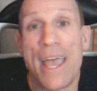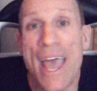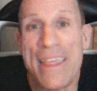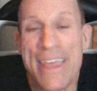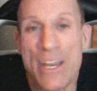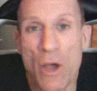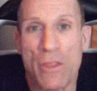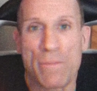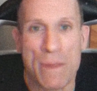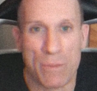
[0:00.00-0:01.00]
and they know
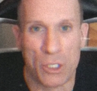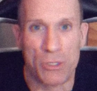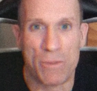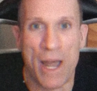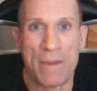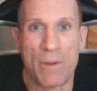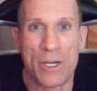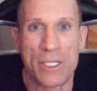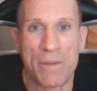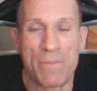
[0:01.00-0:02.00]
that people shoot body parts up.